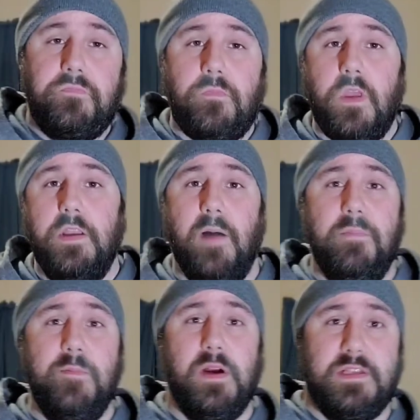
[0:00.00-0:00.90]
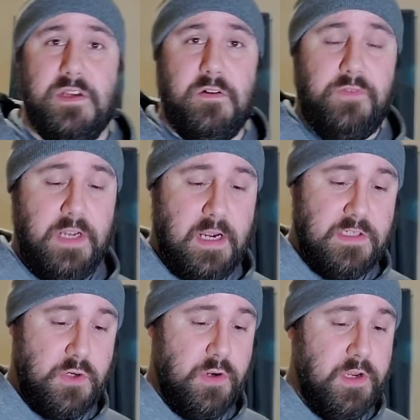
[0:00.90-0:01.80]
Now me, myself, you guys
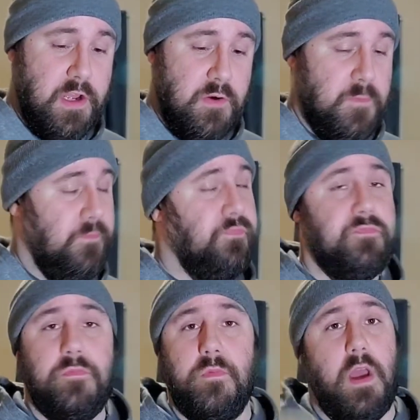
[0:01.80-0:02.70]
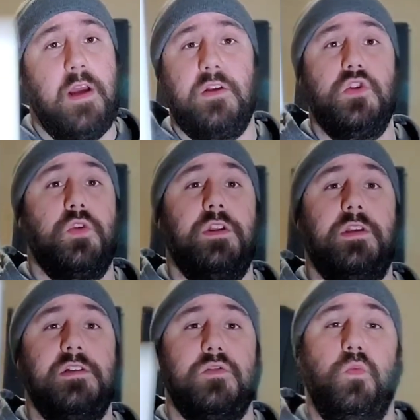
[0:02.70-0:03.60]
already know, I can drink
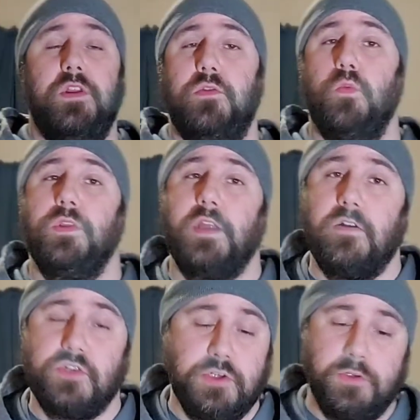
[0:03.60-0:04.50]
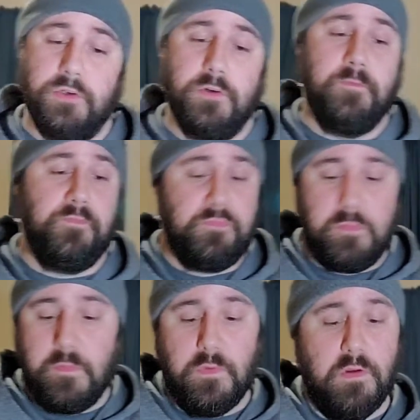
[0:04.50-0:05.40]
this with or without sugar
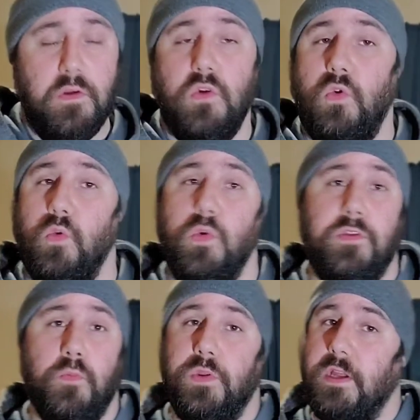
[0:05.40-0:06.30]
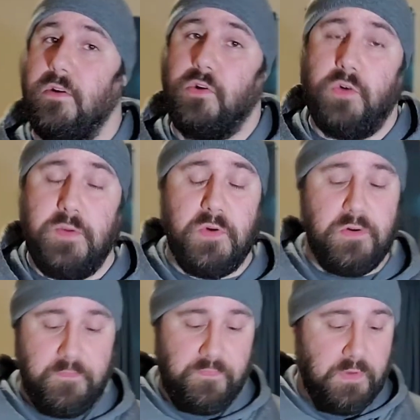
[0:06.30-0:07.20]
or with or without creamer.
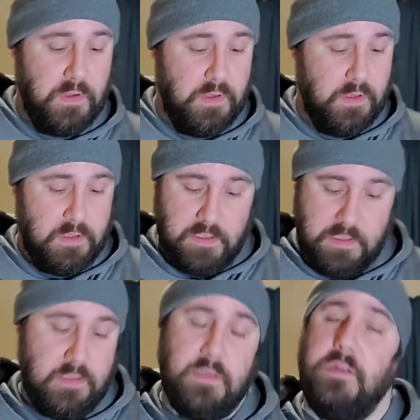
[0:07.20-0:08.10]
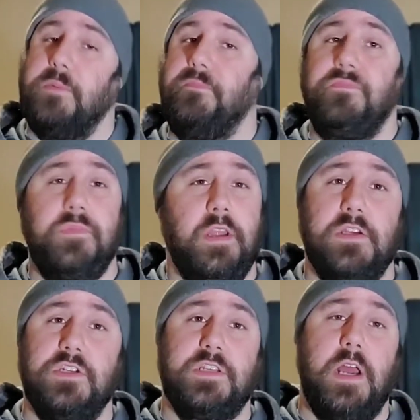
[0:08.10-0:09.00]
Um, that's
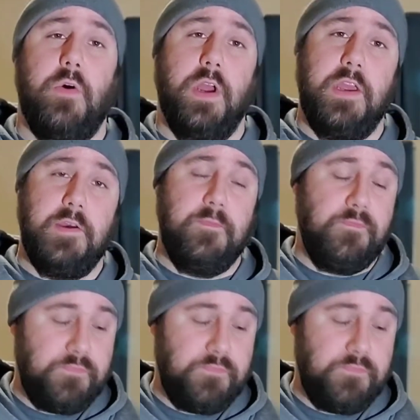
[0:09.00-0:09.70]
just how I am.